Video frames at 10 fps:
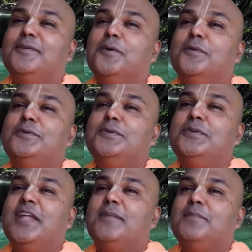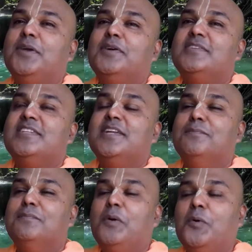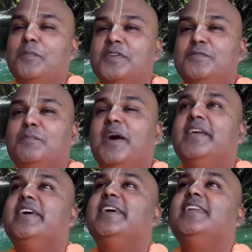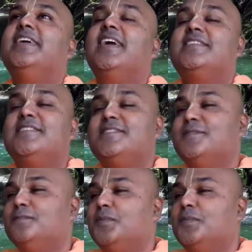Don't do that, because in a moment Maya can catch us and